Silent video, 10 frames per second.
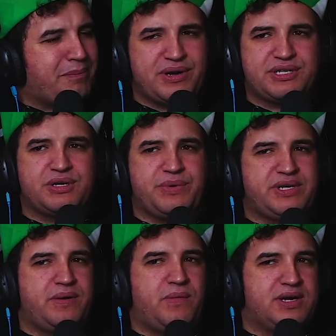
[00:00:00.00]
pretty sure we
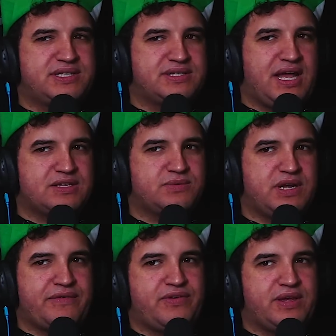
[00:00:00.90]
didn't watch this last
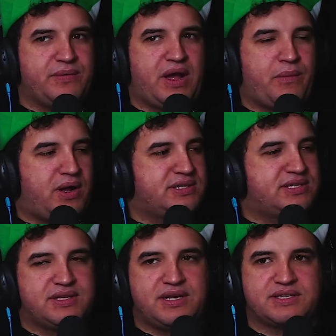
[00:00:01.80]
week. I feel like I
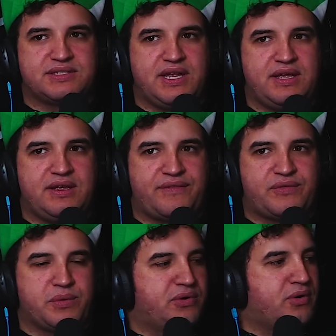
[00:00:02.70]
watched it the next day
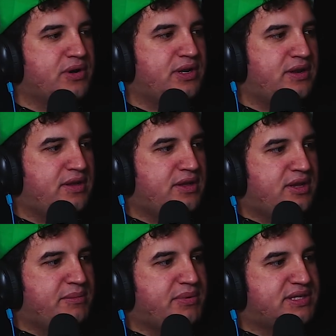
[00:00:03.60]
after we recorded,
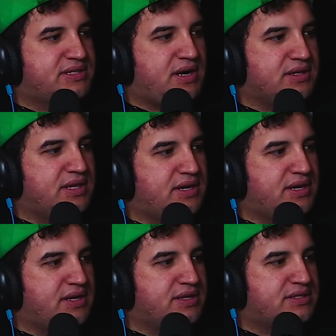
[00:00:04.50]
but it's called
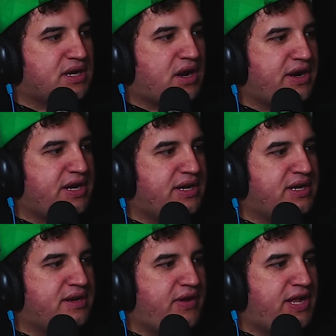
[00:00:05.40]
Sorry in
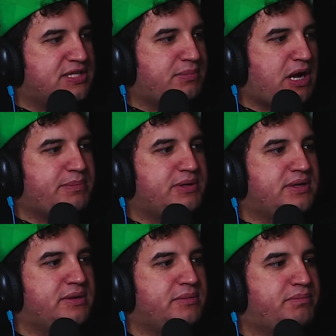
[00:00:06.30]
Advance,
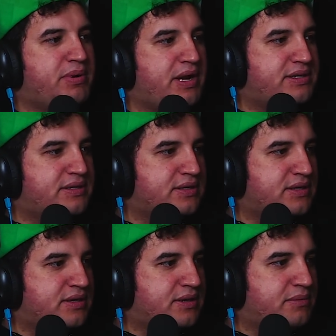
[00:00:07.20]
BAPA, but
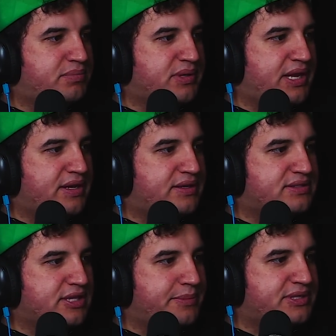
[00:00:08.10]
blank
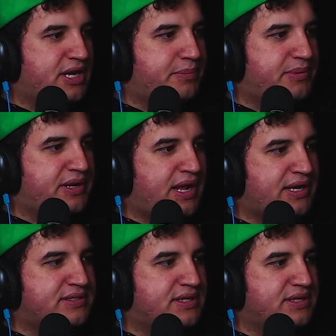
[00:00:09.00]
slips up and
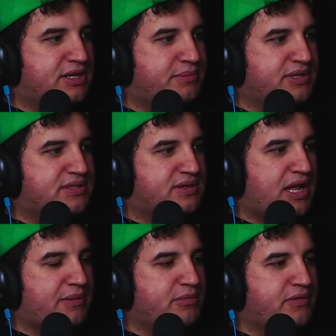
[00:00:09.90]
accidentally admits they're not